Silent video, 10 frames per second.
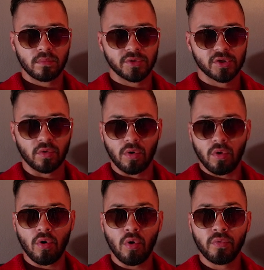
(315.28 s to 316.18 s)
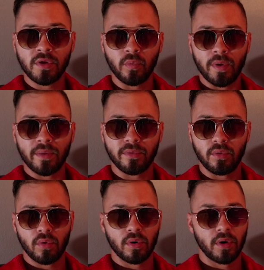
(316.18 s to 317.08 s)
scroll only with
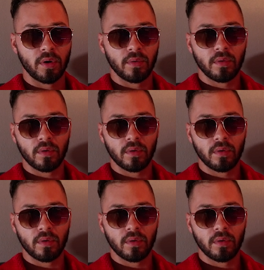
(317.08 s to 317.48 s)
your